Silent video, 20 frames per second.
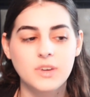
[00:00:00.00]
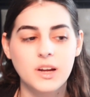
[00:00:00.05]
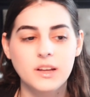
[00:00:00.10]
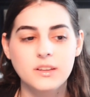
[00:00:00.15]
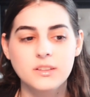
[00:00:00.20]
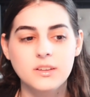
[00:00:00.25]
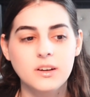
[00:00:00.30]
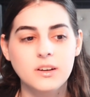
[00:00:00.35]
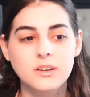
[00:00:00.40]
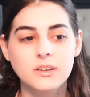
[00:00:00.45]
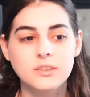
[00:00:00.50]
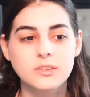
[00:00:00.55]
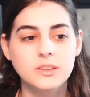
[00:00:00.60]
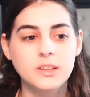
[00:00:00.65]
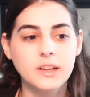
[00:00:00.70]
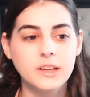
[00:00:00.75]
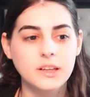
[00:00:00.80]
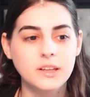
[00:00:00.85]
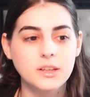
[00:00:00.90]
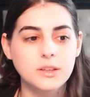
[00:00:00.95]
I thought
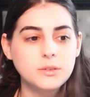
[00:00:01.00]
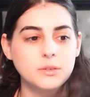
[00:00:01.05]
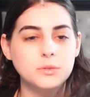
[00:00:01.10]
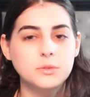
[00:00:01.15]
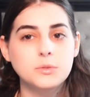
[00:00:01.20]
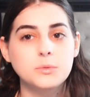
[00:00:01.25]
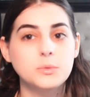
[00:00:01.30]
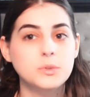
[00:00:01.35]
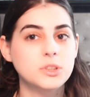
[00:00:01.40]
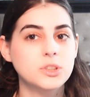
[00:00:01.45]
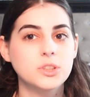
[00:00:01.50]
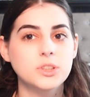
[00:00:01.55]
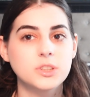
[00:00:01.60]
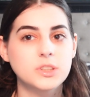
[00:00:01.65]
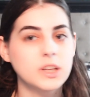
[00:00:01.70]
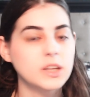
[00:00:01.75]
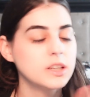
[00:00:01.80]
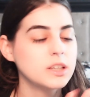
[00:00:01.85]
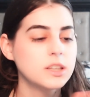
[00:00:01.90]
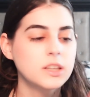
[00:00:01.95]
like it was
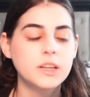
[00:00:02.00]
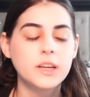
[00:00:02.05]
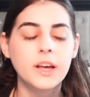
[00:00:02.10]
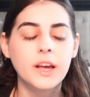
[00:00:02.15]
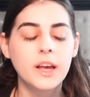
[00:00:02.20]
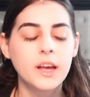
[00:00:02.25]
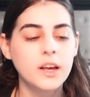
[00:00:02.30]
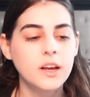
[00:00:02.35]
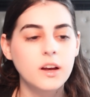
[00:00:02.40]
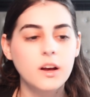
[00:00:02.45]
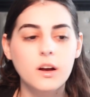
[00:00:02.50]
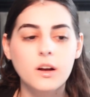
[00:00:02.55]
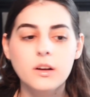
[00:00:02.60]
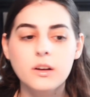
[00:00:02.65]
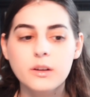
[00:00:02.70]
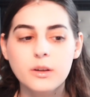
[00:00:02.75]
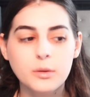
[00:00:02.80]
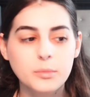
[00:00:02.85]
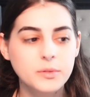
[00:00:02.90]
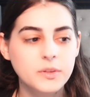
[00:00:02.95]
just like a
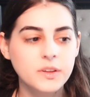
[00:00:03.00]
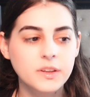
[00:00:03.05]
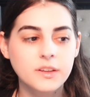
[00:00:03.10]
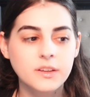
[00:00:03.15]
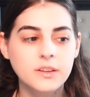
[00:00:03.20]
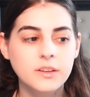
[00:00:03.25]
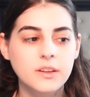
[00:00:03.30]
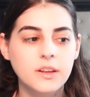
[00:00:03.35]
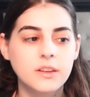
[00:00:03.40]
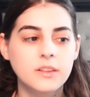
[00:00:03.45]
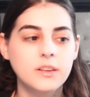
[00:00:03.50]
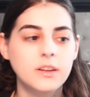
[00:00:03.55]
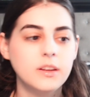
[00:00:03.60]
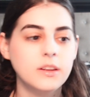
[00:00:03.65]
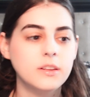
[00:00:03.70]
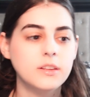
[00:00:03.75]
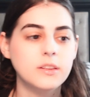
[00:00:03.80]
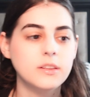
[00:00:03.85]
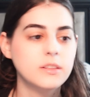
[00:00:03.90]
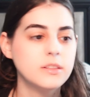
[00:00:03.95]
hookup thing, and
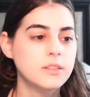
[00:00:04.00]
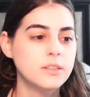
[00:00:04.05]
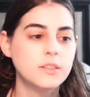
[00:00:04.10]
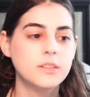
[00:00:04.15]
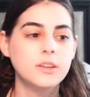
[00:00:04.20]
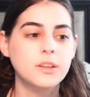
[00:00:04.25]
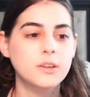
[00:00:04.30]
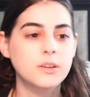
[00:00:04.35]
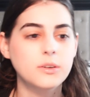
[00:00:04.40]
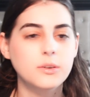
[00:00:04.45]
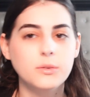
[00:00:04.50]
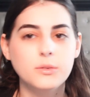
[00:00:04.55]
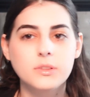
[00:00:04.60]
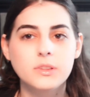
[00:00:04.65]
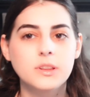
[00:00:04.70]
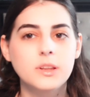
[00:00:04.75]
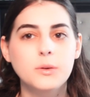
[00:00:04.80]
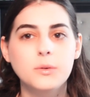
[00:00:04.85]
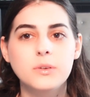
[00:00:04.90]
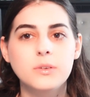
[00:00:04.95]
then you know
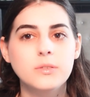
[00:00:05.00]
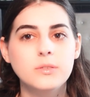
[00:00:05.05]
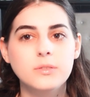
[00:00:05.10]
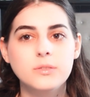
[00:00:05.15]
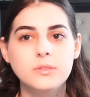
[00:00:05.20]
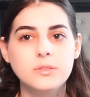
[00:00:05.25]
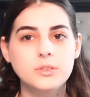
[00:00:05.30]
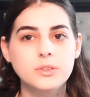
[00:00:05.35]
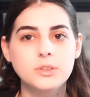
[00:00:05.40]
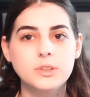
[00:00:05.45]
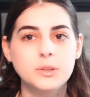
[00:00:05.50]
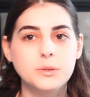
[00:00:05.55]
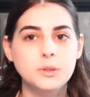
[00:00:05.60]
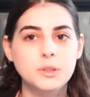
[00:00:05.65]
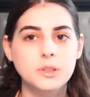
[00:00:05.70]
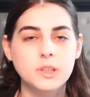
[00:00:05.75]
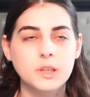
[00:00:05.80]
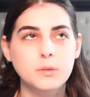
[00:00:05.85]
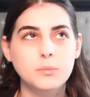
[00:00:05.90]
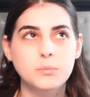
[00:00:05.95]
they would
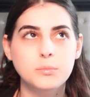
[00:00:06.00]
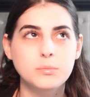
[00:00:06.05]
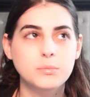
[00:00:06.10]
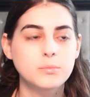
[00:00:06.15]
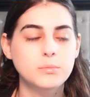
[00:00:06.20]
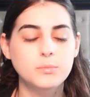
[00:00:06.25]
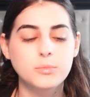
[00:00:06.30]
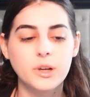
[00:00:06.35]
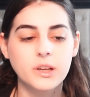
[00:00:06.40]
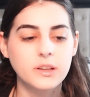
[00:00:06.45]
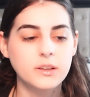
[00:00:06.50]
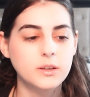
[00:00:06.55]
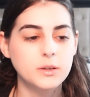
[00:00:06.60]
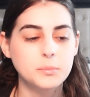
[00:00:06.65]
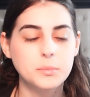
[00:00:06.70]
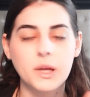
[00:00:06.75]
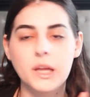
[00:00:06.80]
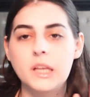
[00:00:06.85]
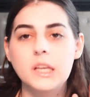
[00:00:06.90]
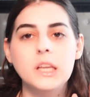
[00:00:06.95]
just like break
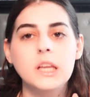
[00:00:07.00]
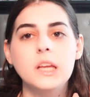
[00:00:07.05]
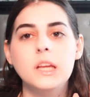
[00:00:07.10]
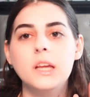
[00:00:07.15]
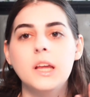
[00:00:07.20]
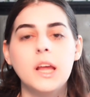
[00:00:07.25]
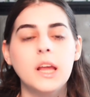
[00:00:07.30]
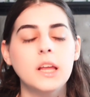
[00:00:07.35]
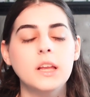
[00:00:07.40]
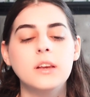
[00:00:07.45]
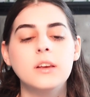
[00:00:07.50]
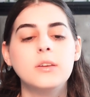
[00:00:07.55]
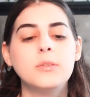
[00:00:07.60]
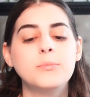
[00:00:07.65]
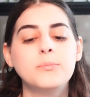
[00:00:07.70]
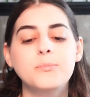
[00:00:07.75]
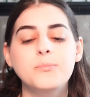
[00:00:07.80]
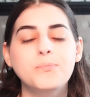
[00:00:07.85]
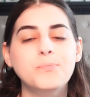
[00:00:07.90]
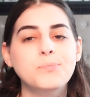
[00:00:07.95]
up, end it, and
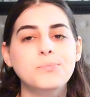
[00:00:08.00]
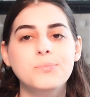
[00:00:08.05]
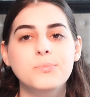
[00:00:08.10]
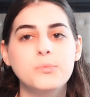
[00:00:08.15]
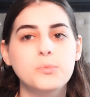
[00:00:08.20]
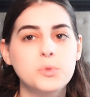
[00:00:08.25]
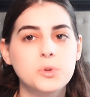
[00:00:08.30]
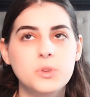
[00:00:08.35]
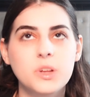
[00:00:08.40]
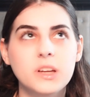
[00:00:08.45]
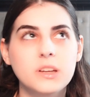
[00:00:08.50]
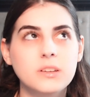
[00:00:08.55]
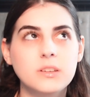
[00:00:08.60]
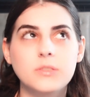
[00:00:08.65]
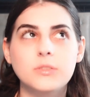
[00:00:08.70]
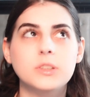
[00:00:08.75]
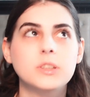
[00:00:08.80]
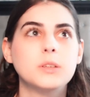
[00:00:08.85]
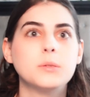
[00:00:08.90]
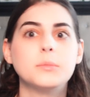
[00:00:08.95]
we would like
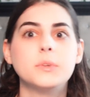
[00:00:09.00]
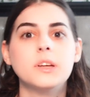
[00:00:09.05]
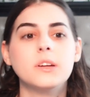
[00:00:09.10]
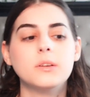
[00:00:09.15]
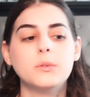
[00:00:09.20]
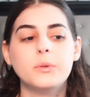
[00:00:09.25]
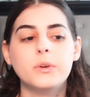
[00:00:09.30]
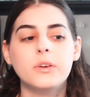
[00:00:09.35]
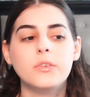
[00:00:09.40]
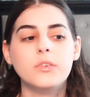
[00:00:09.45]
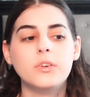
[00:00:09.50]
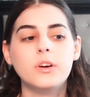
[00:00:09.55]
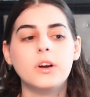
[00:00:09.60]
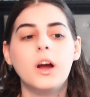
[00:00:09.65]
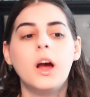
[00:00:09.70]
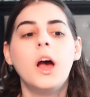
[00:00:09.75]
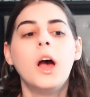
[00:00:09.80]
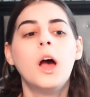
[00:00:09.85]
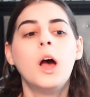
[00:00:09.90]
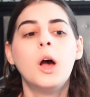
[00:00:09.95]
never see him again or whatever.